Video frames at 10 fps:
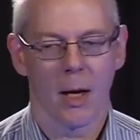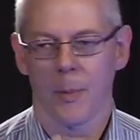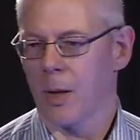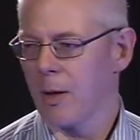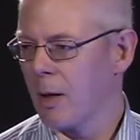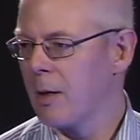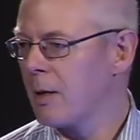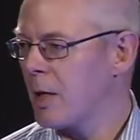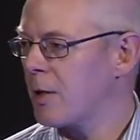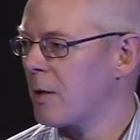But in
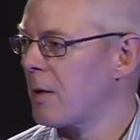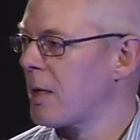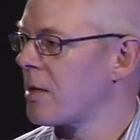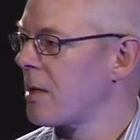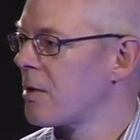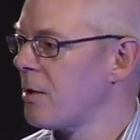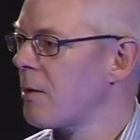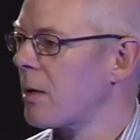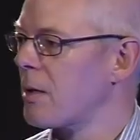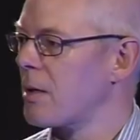addition, this
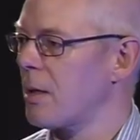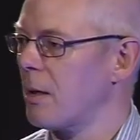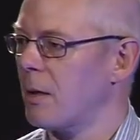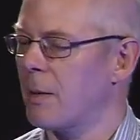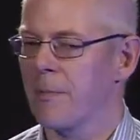new concern.